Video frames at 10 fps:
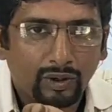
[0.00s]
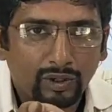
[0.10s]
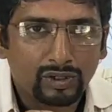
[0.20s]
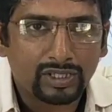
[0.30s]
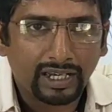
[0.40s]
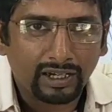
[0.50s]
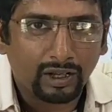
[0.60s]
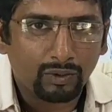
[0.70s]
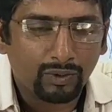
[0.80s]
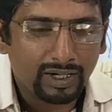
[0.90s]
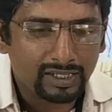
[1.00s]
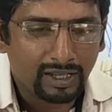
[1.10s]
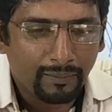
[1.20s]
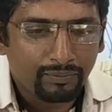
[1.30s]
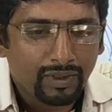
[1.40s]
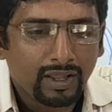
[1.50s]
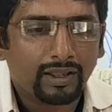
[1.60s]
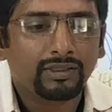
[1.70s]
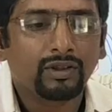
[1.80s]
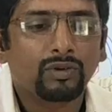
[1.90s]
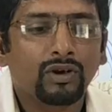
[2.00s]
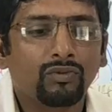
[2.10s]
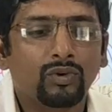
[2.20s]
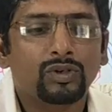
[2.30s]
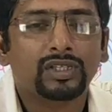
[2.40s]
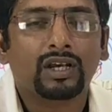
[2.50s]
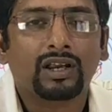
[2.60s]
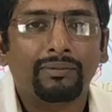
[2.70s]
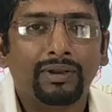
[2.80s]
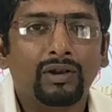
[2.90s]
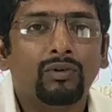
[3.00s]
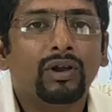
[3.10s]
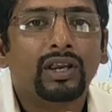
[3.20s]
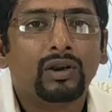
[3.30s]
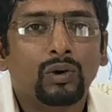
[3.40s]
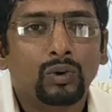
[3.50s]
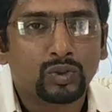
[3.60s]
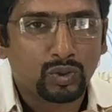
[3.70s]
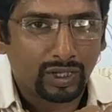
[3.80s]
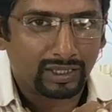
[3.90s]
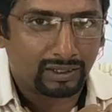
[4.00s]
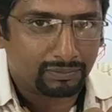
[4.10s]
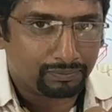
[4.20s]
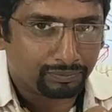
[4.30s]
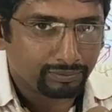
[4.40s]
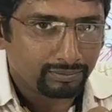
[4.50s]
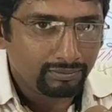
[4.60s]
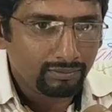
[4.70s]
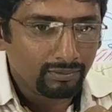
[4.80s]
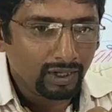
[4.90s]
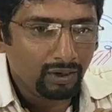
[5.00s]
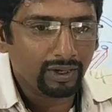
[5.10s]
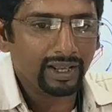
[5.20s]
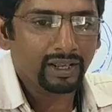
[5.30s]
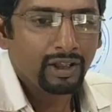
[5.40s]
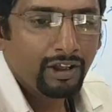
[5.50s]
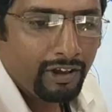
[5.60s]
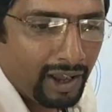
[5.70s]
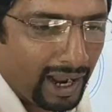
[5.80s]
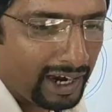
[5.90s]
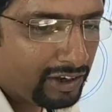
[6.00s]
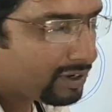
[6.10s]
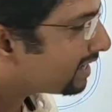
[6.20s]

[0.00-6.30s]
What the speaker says: are going to sink downwards and neural folds are coming very close together. Okay, and